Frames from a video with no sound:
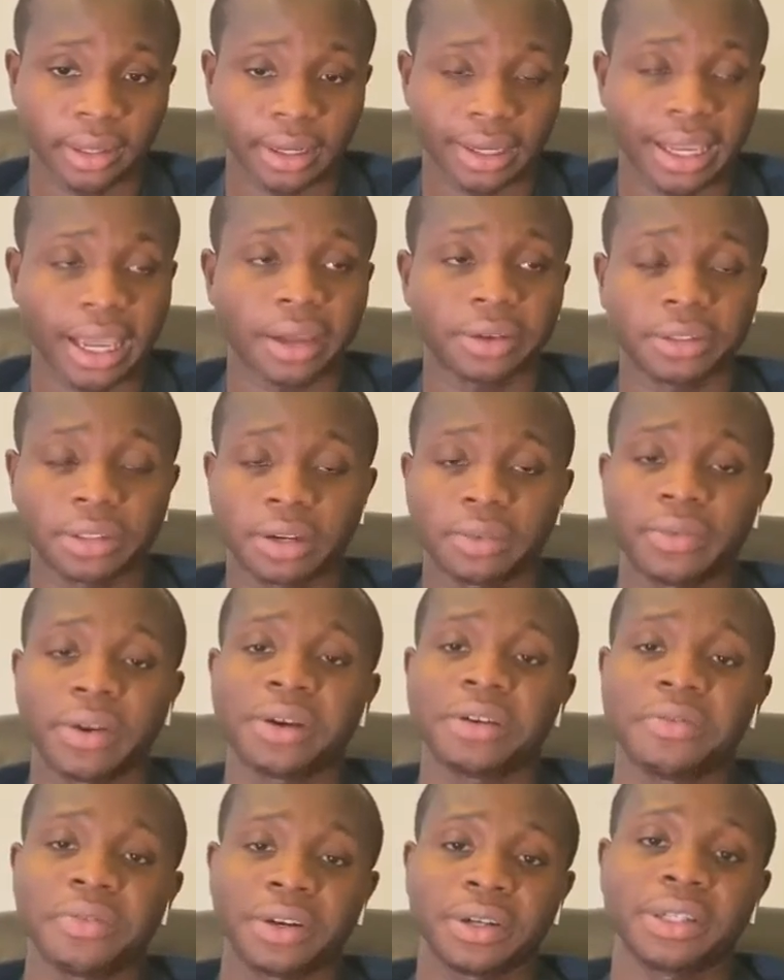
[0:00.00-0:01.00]
Accountants are
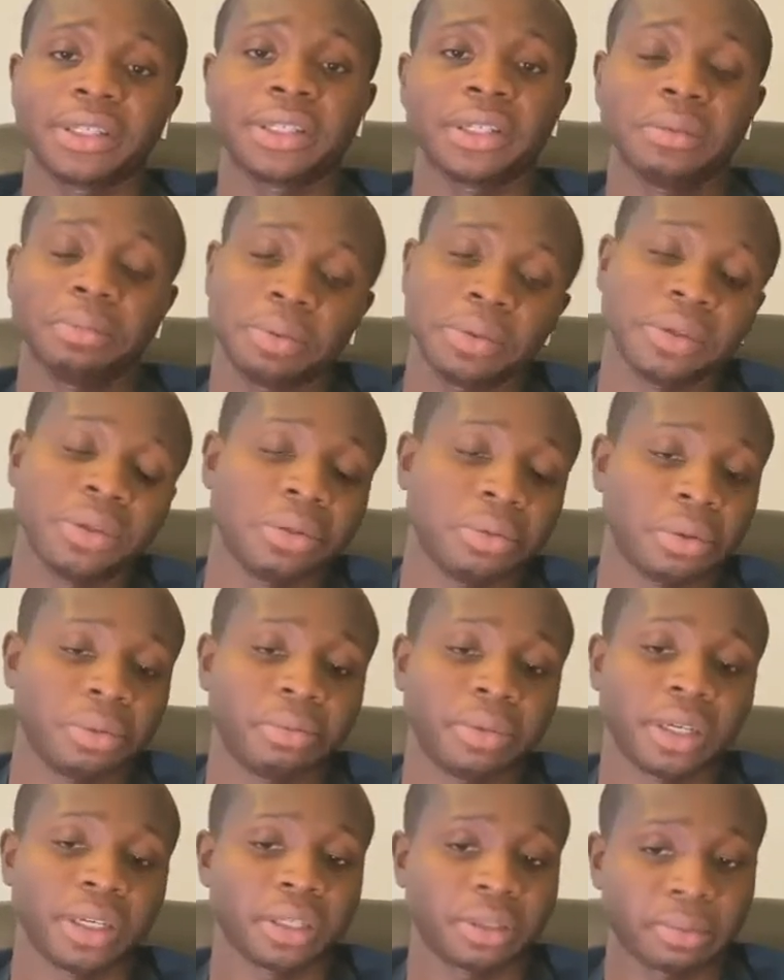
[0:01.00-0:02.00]
very, very simple
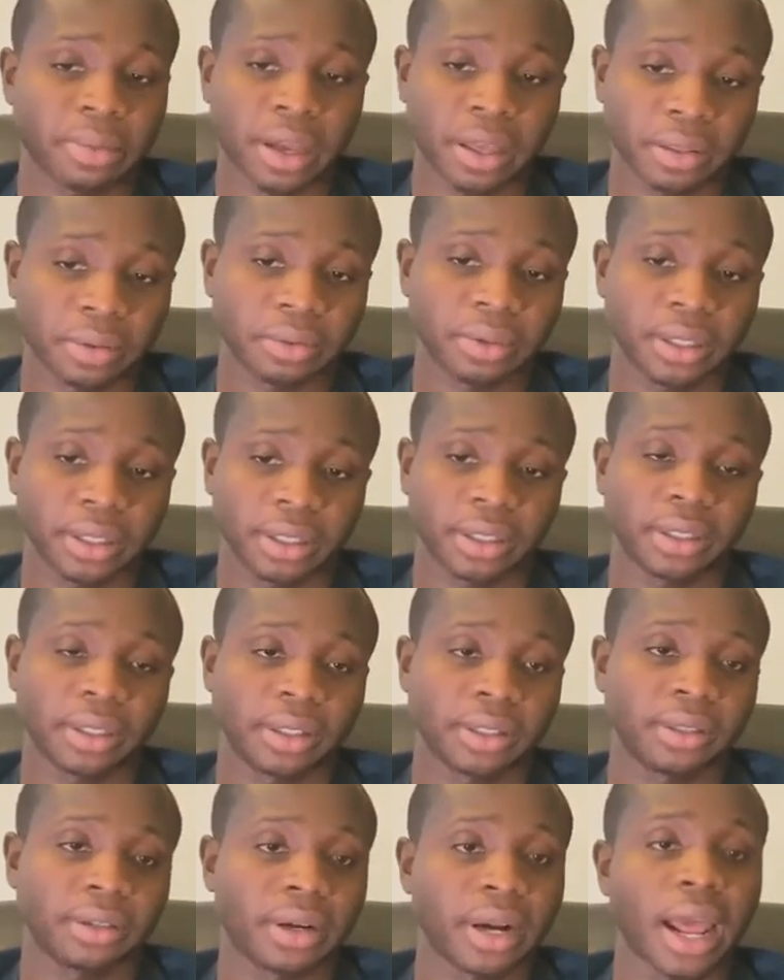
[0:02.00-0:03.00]
human beings, by the way.
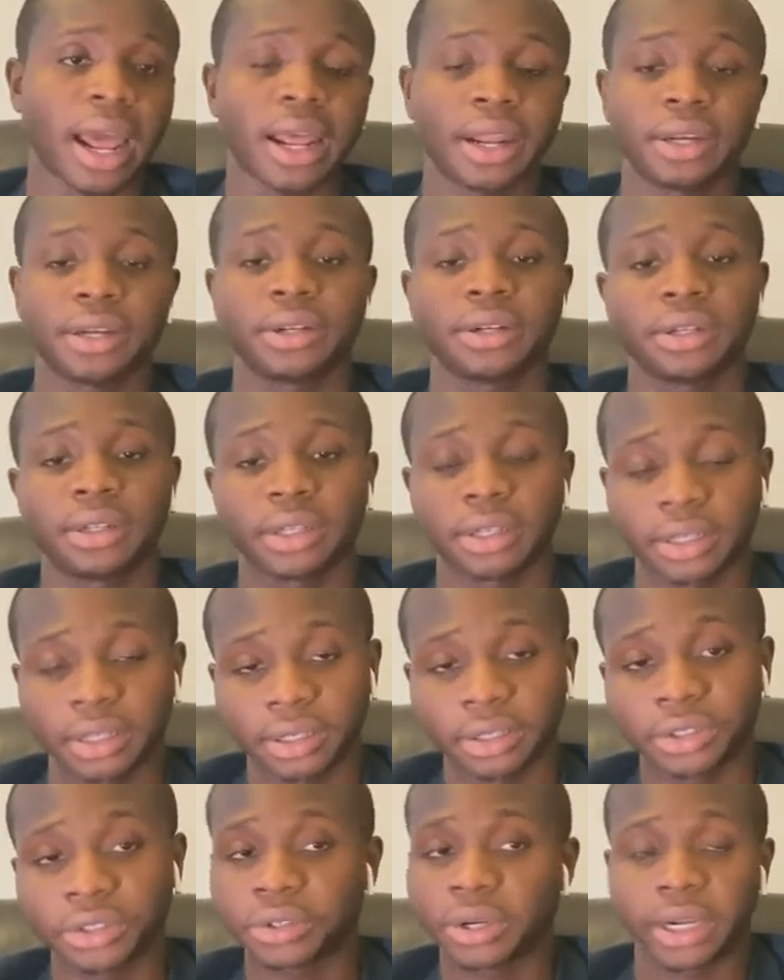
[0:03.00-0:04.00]
They're not
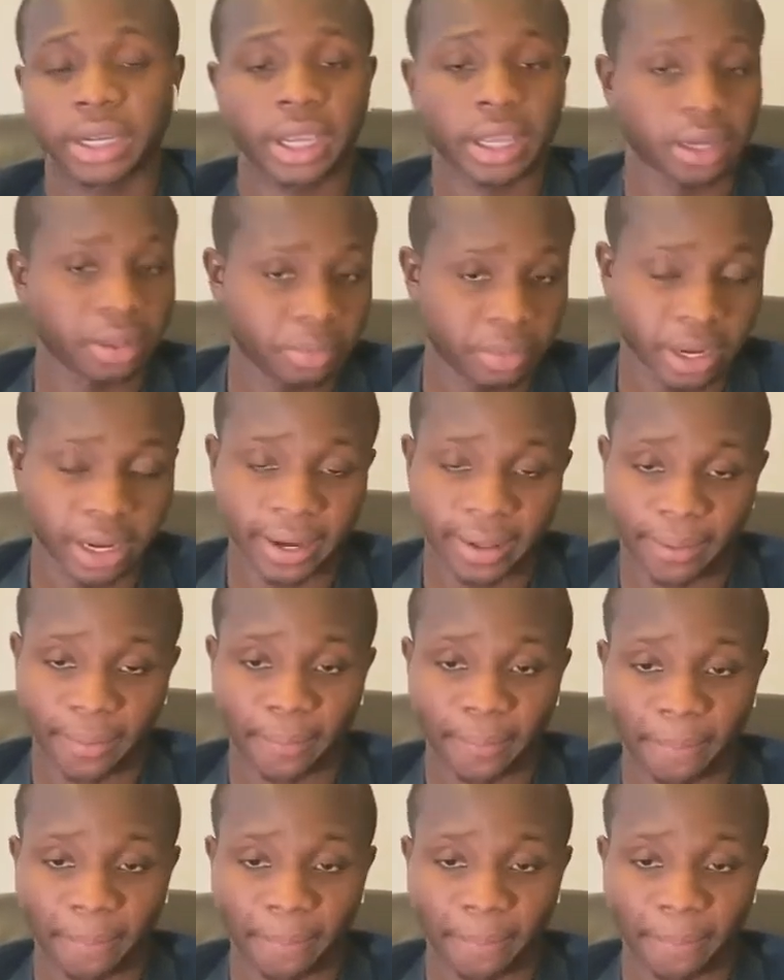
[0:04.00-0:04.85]
looking to trick anybody.